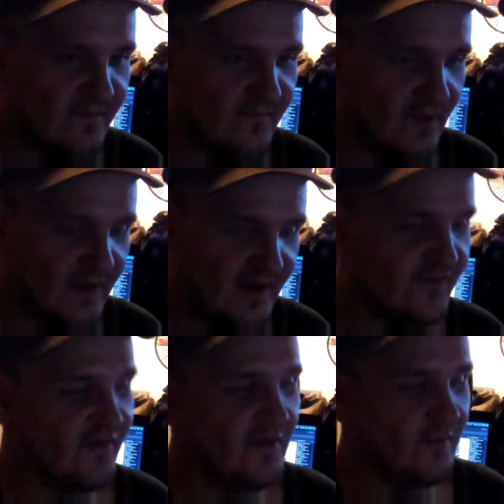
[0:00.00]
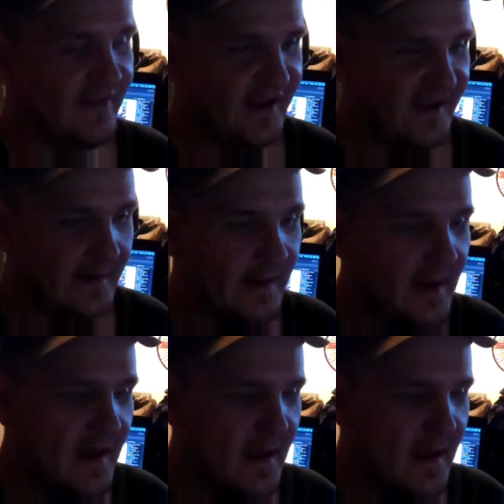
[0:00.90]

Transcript: referring to the